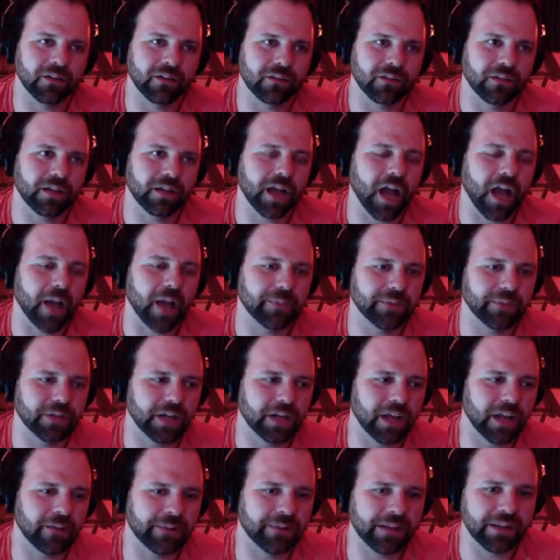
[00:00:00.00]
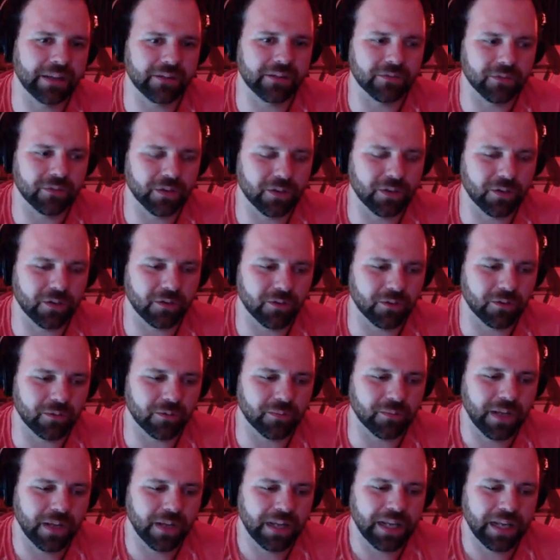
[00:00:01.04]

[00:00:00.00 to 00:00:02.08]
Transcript: cops are coming in the room,